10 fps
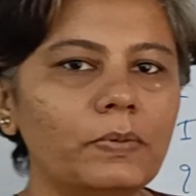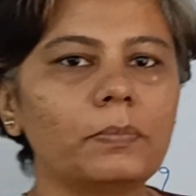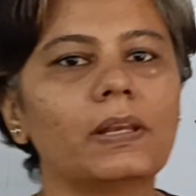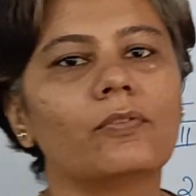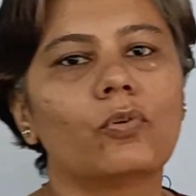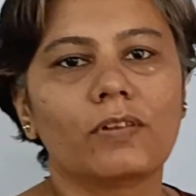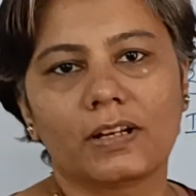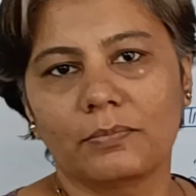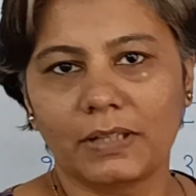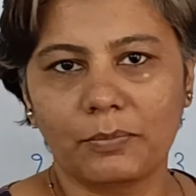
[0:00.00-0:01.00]
people have
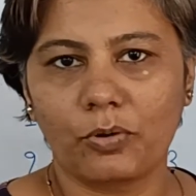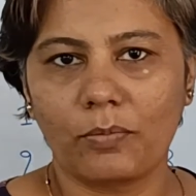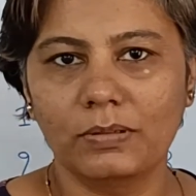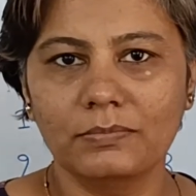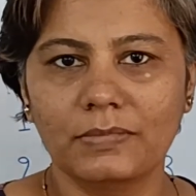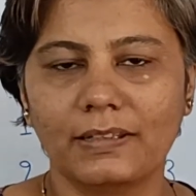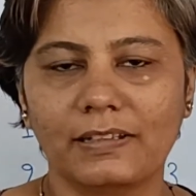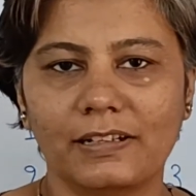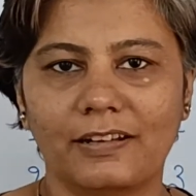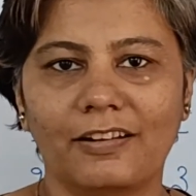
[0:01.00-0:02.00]
overcome that problem and
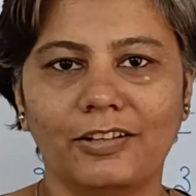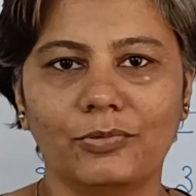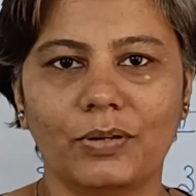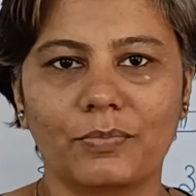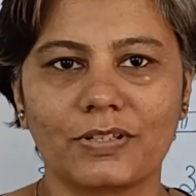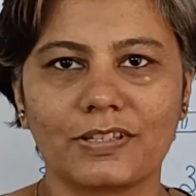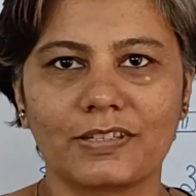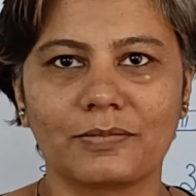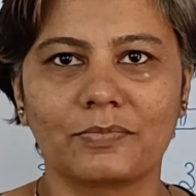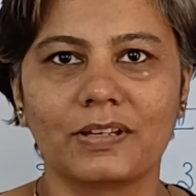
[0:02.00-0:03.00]
created a new number
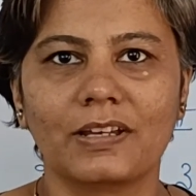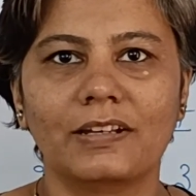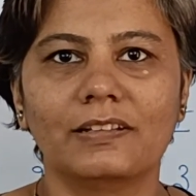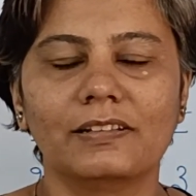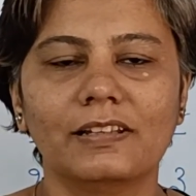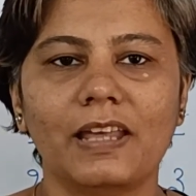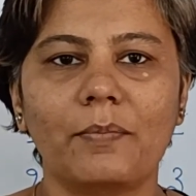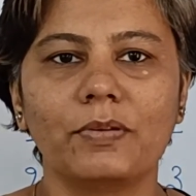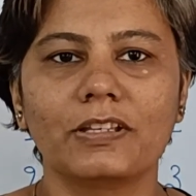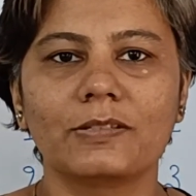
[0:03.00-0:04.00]
system. Till then,
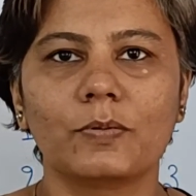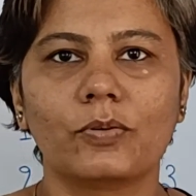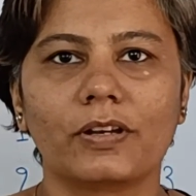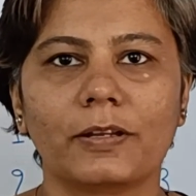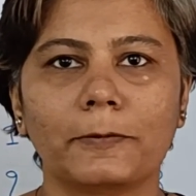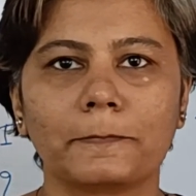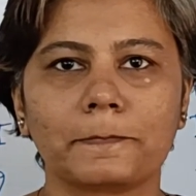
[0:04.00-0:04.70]
happy exploring.